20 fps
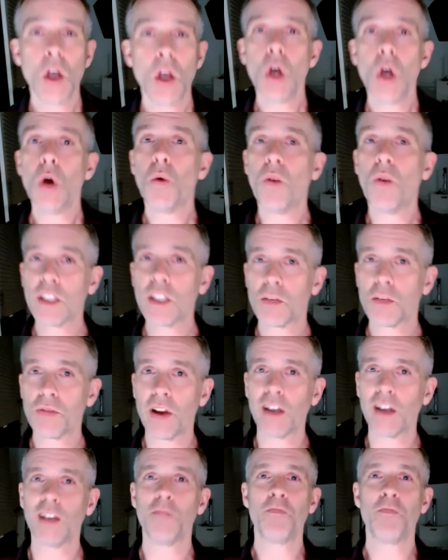Once you're
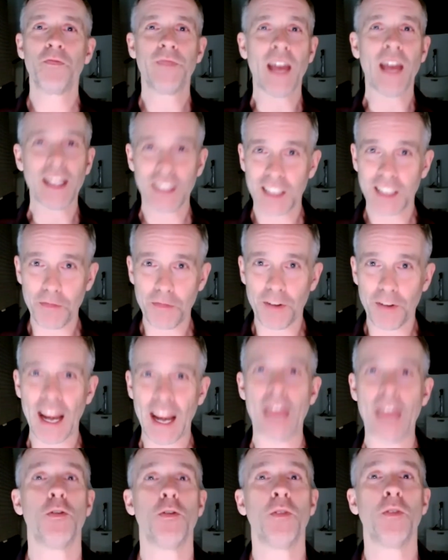pregnant, that's different.
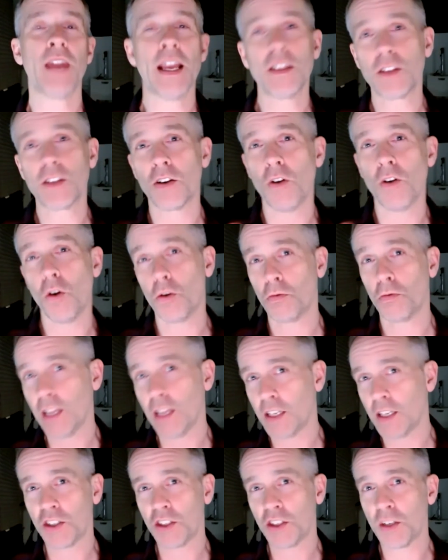Everyone has their own
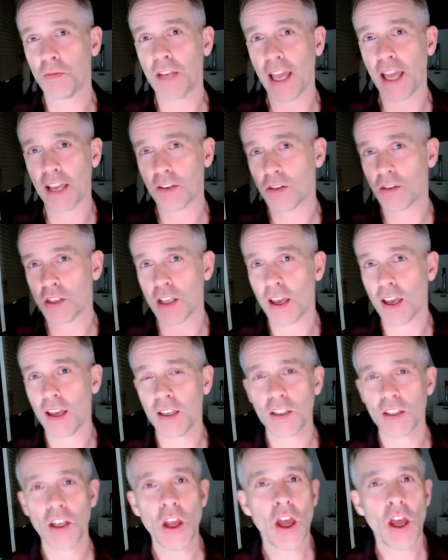relationship to
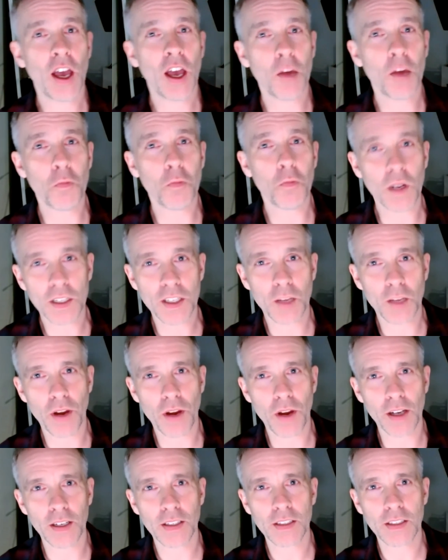exercise once they're
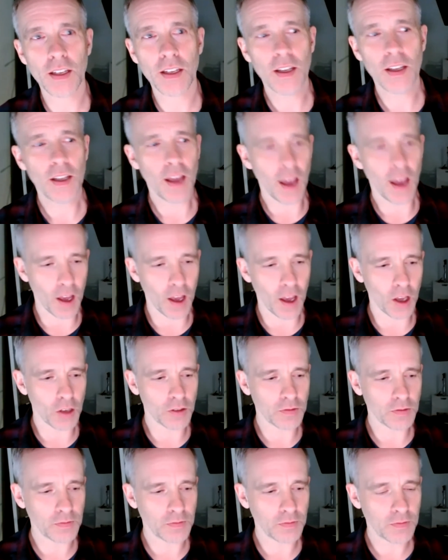pregnant.
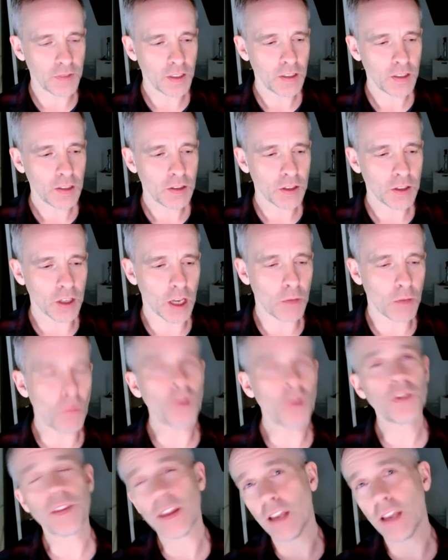So I
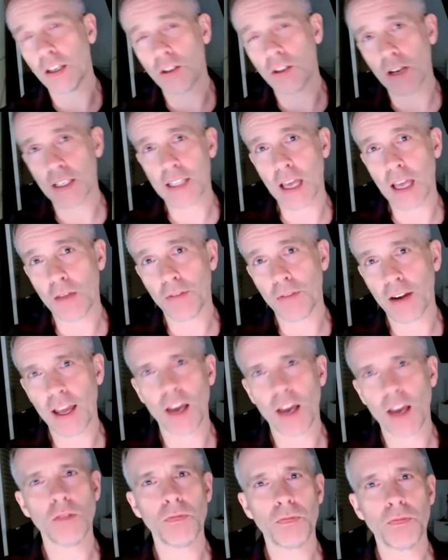won't address that for
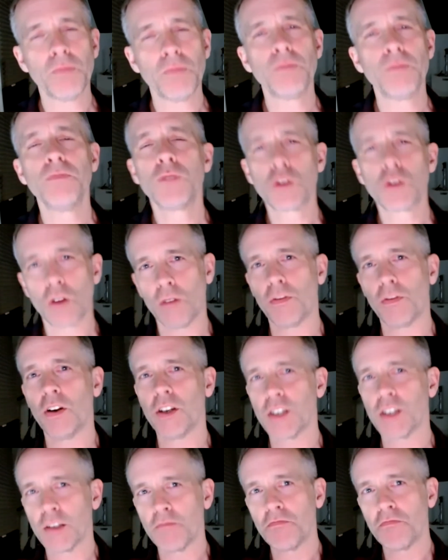now. Short
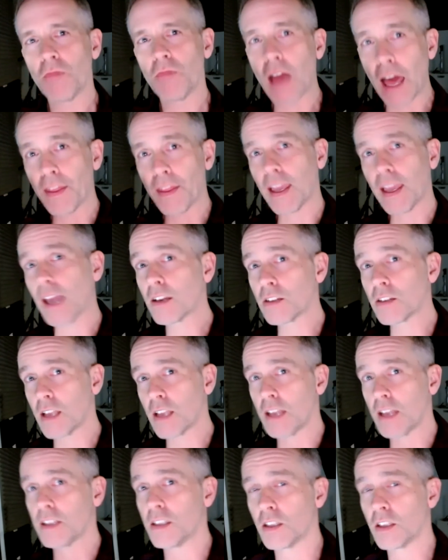version, I think
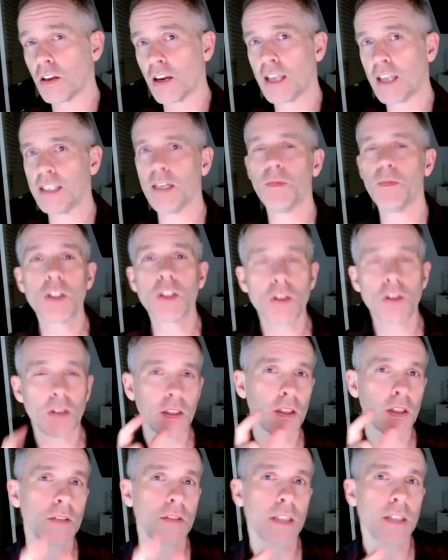exercise is a good idea, but during
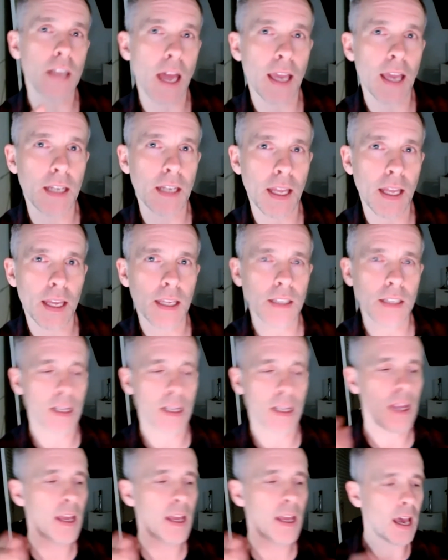those 9 days,
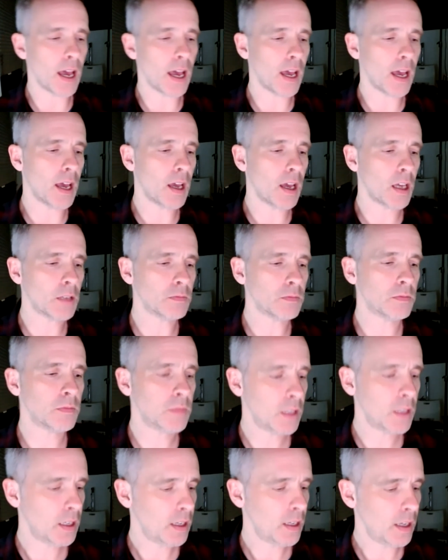
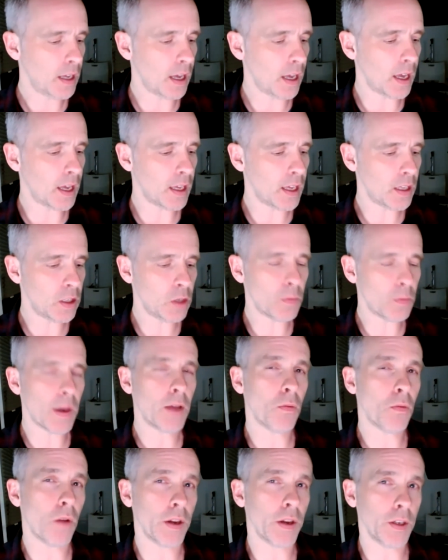you might
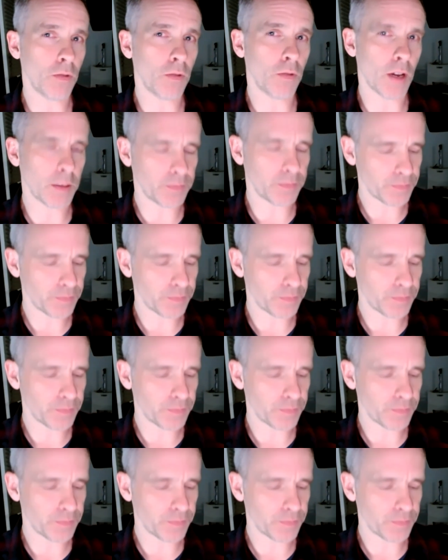want to